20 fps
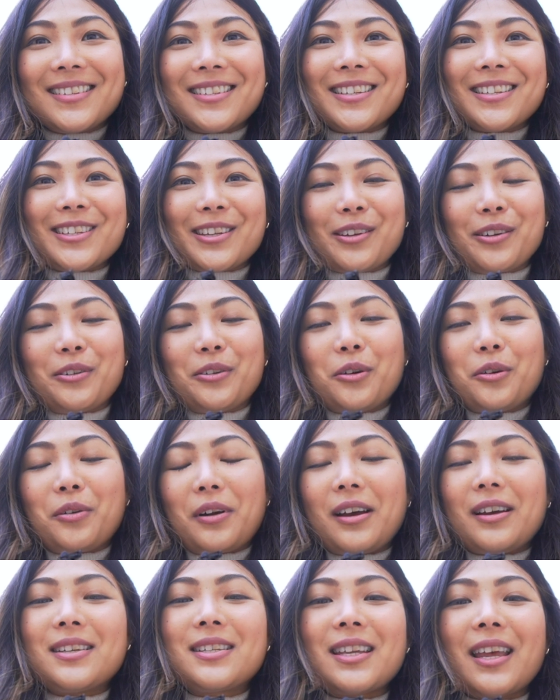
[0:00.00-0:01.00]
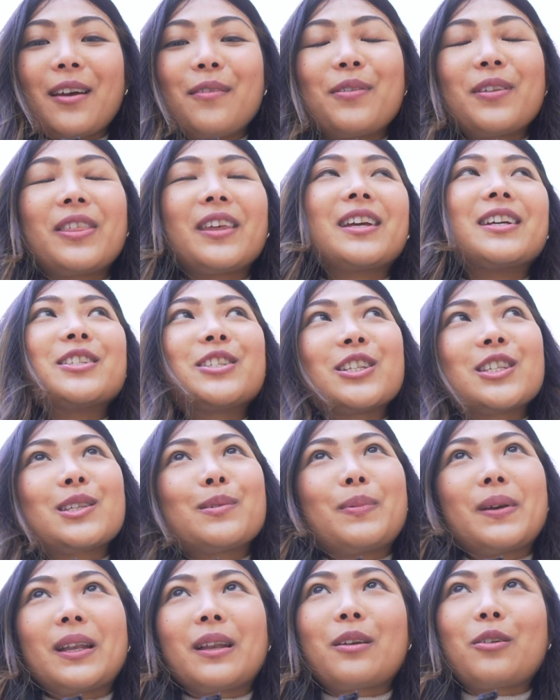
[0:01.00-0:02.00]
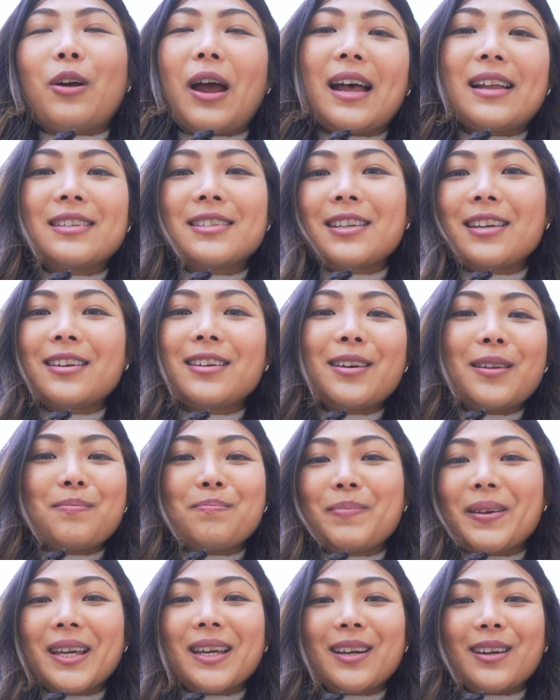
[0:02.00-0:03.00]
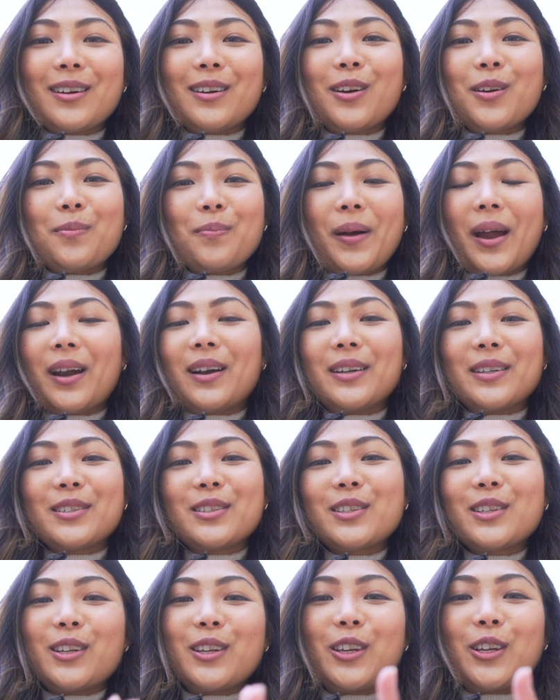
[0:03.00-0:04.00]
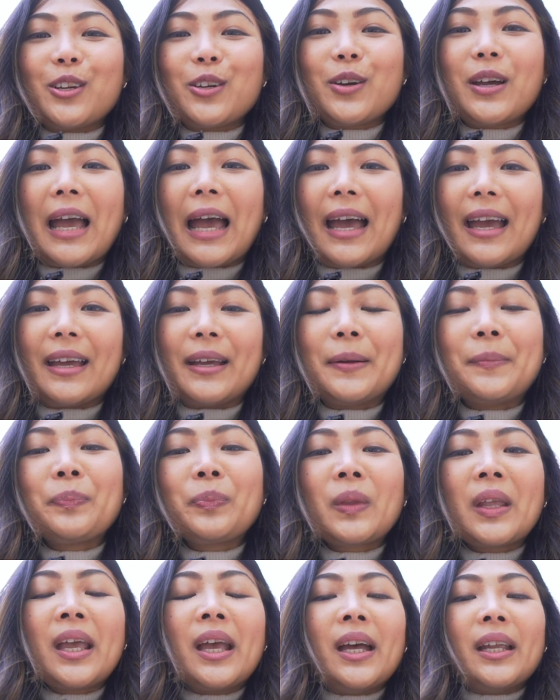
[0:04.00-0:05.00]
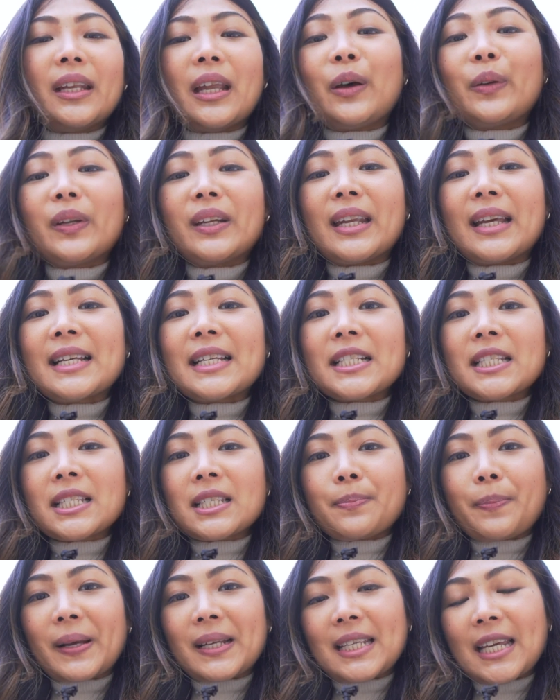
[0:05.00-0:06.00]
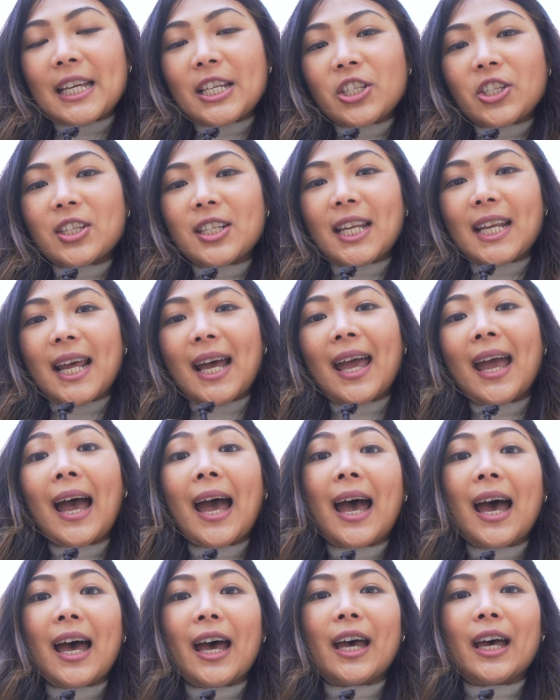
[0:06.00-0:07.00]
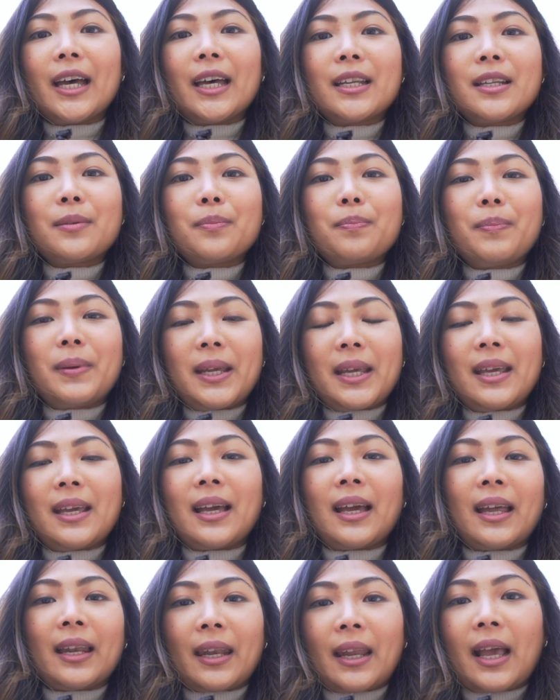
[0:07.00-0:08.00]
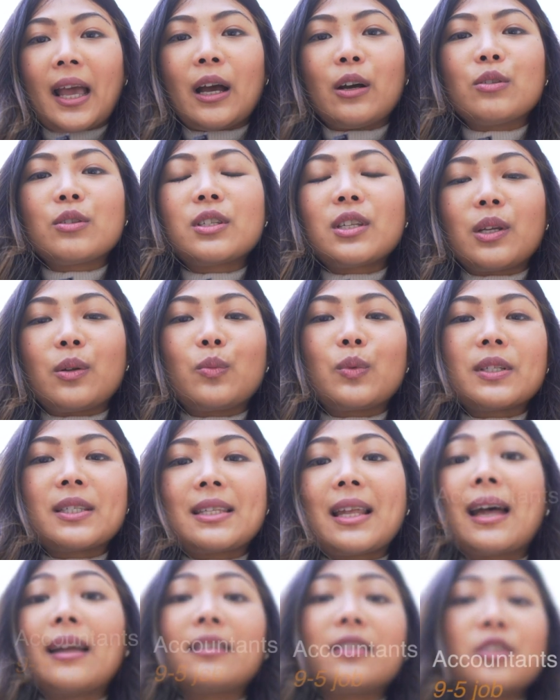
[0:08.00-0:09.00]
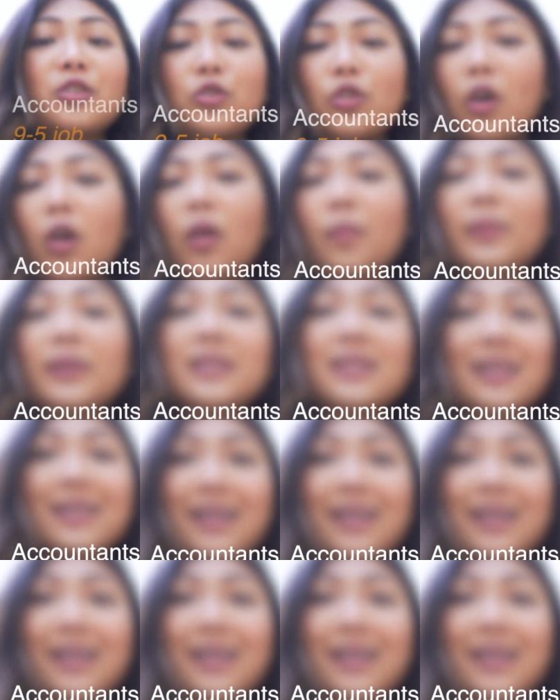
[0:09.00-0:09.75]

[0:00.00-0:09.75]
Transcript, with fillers: in general, right? Everything is just a bit grander and bigger comparing to the U K. Now, the next expectation that I had being an accountant was that the job is a